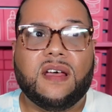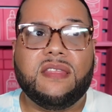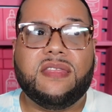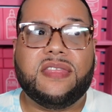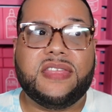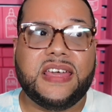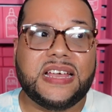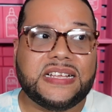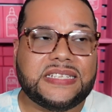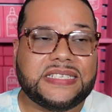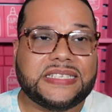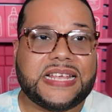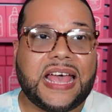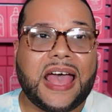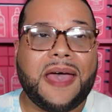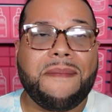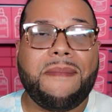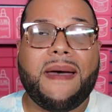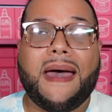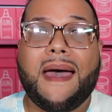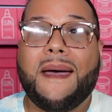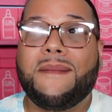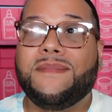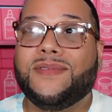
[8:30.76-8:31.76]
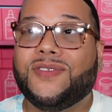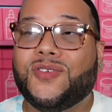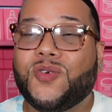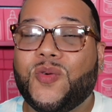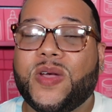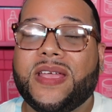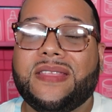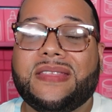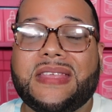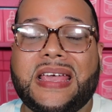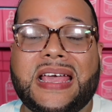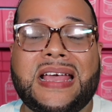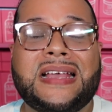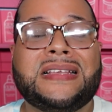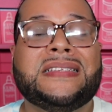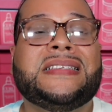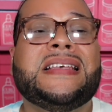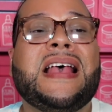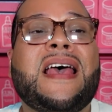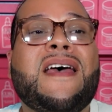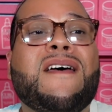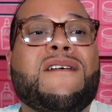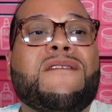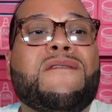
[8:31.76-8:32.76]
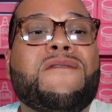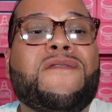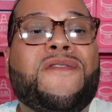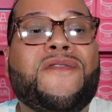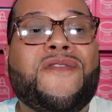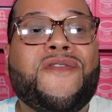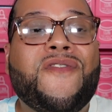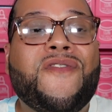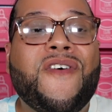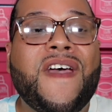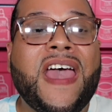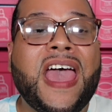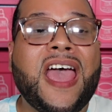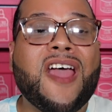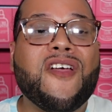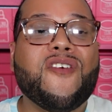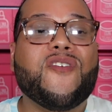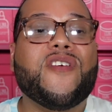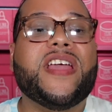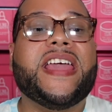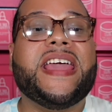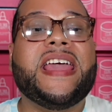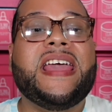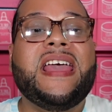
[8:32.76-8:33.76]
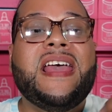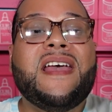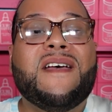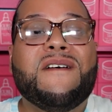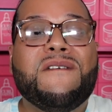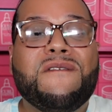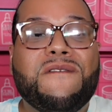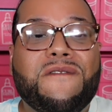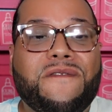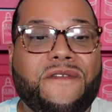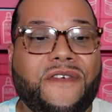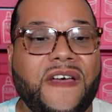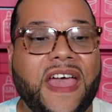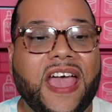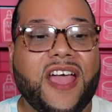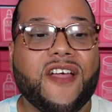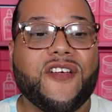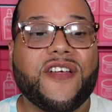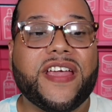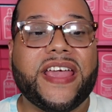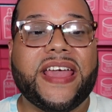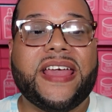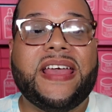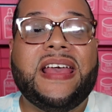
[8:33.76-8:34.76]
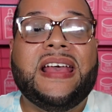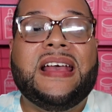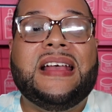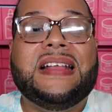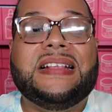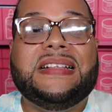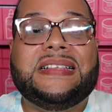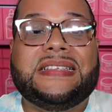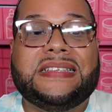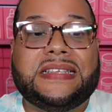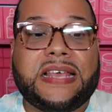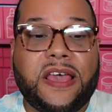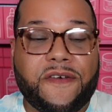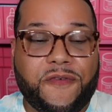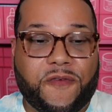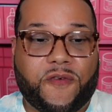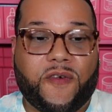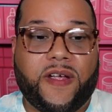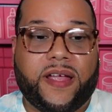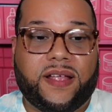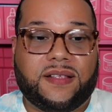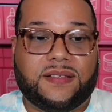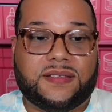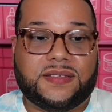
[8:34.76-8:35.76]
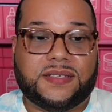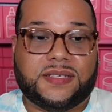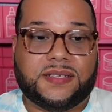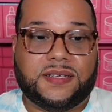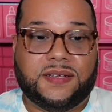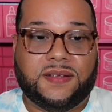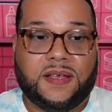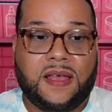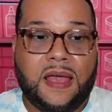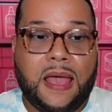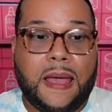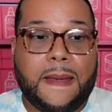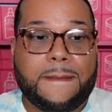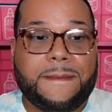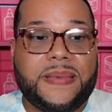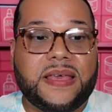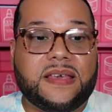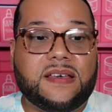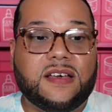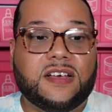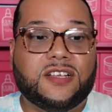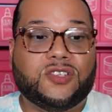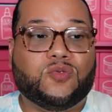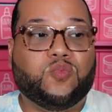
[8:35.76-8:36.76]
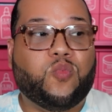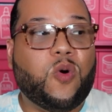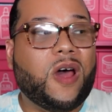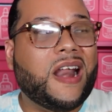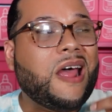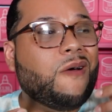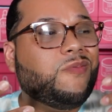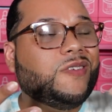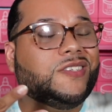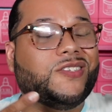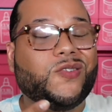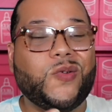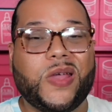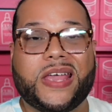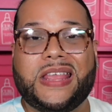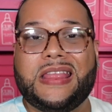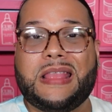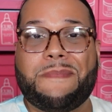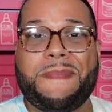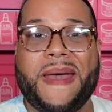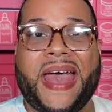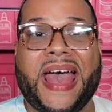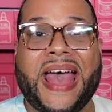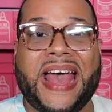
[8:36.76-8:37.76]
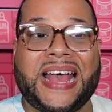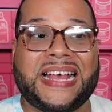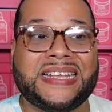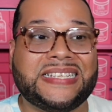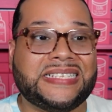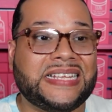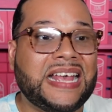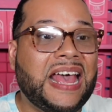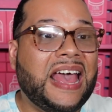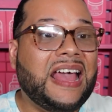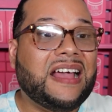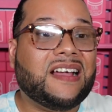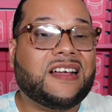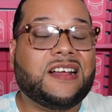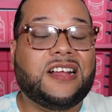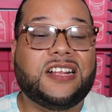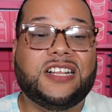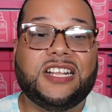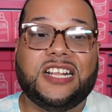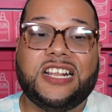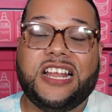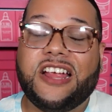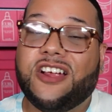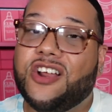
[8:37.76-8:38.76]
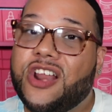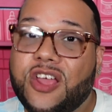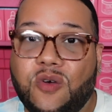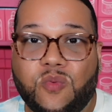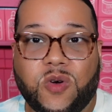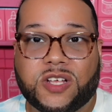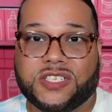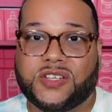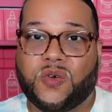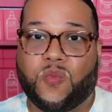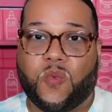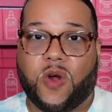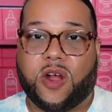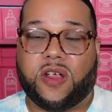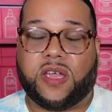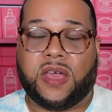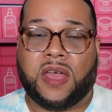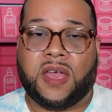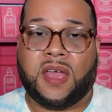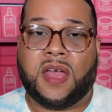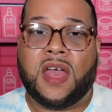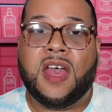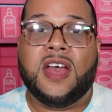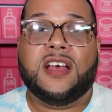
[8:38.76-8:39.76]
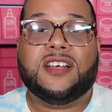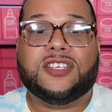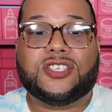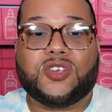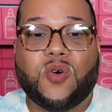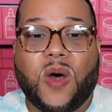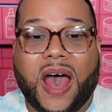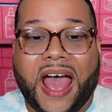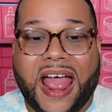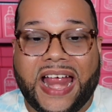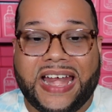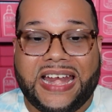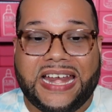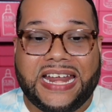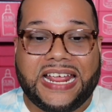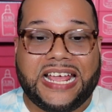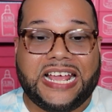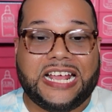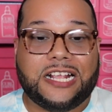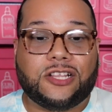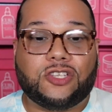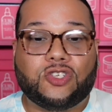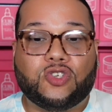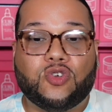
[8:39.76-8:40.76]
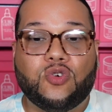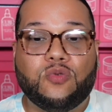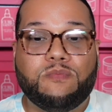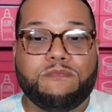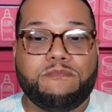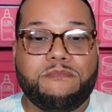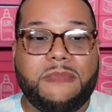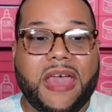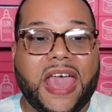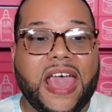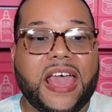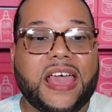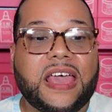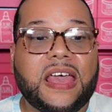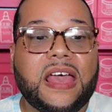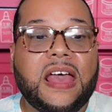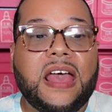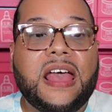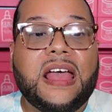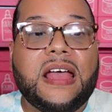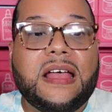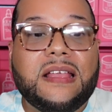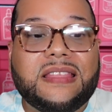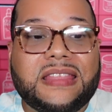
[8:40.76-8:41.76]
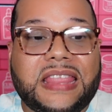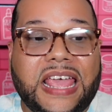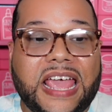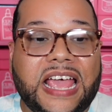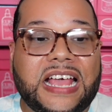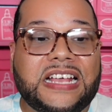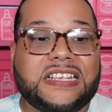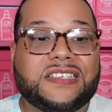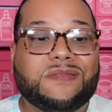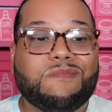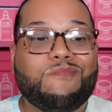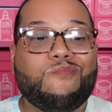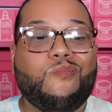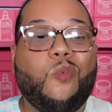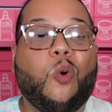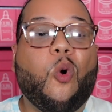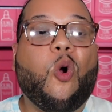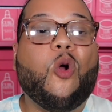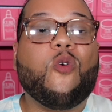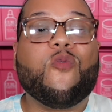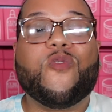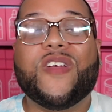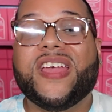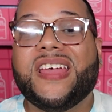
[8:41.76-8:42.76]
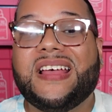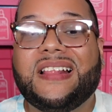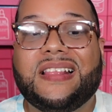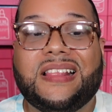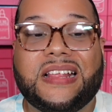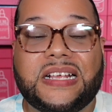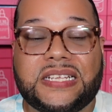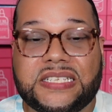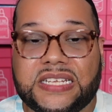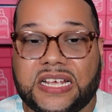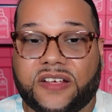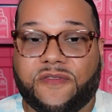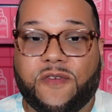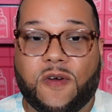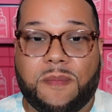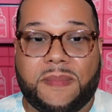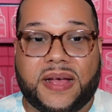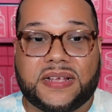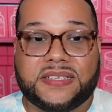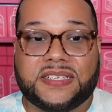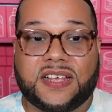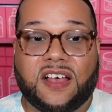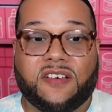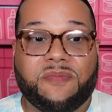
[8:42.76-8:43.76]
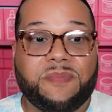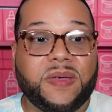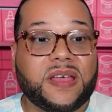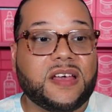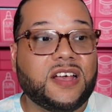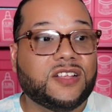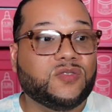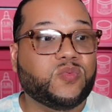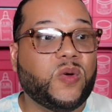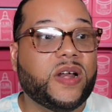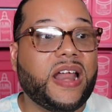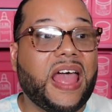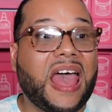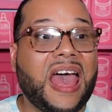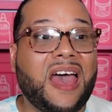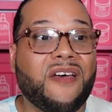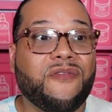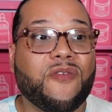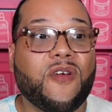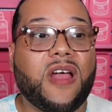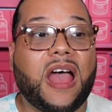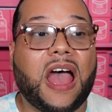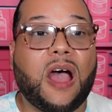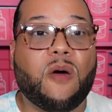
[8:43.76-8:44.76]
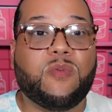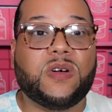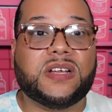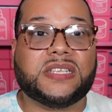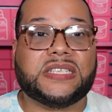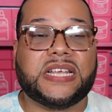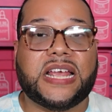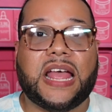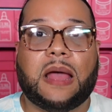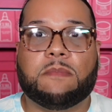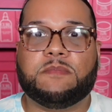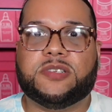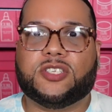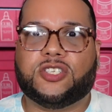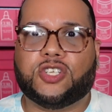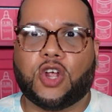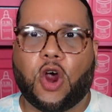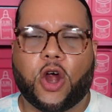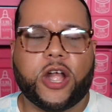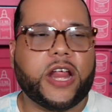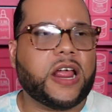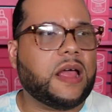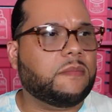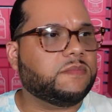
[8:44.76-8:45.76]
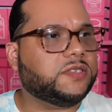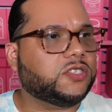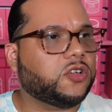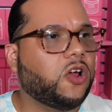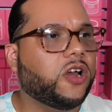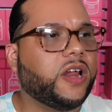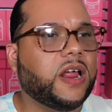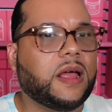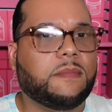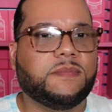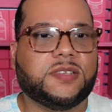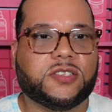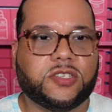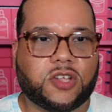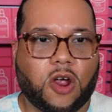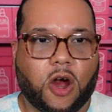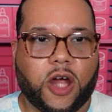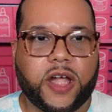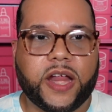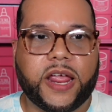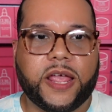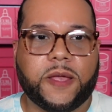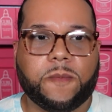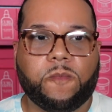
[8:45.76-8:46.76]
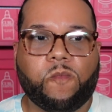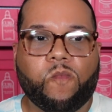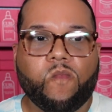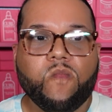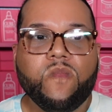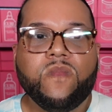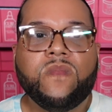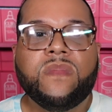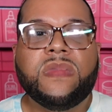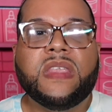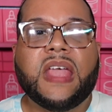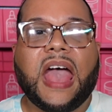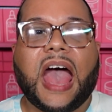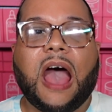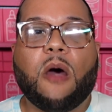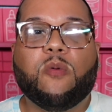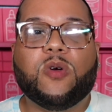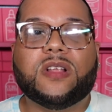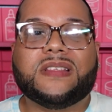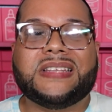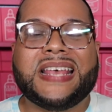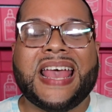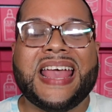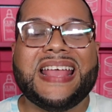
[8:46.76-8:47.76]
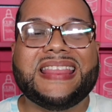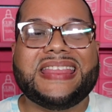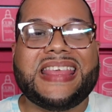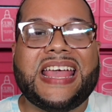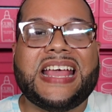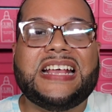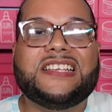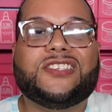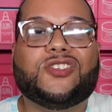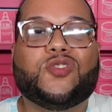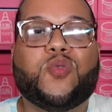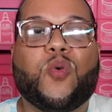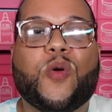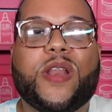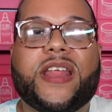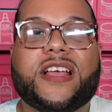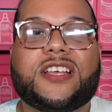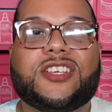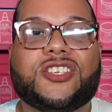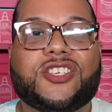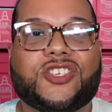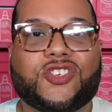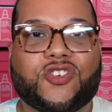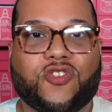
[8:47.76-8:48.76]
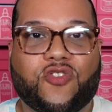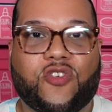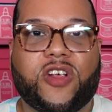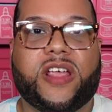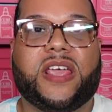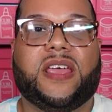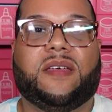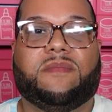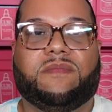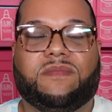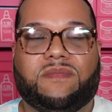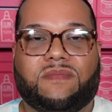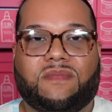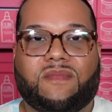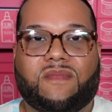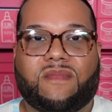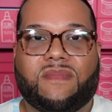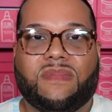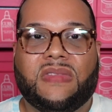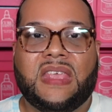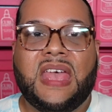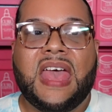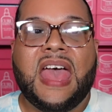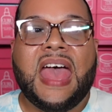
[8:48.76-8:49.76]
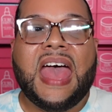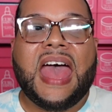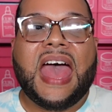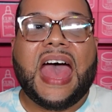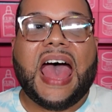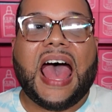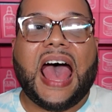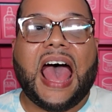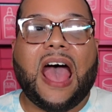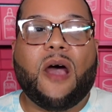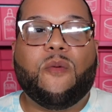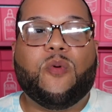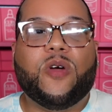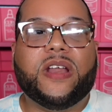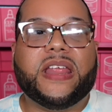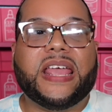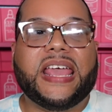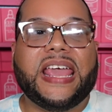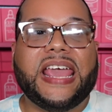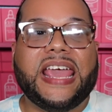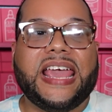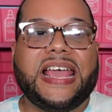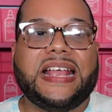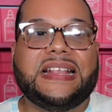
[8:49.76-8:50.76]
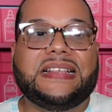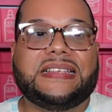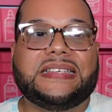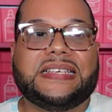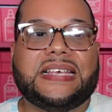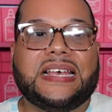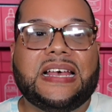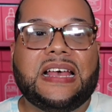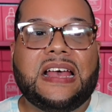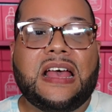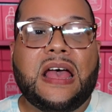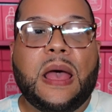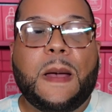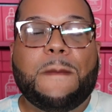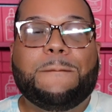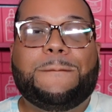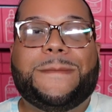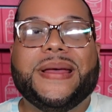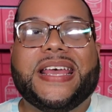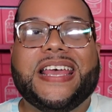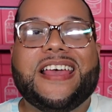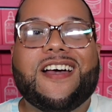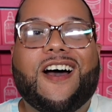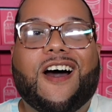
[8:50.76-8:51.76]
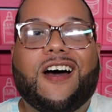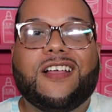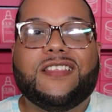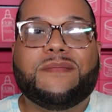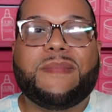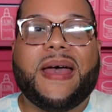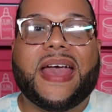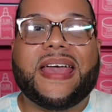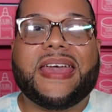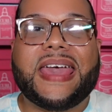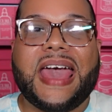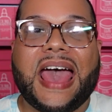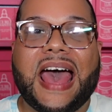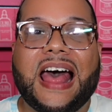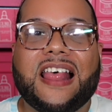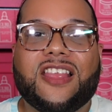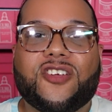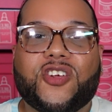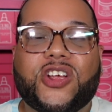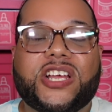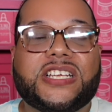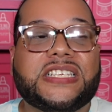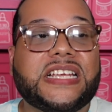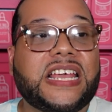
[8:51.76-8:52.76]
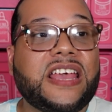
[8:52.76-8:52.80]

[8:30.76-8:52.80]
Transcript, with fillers: This time I'm doing things very, very different, because what I was doing in the past clearly wasn't working. So I need to make things more realistic for myself, because whenever I would say I'm starting, I would take things to an extreme. I would eat beyond my calories.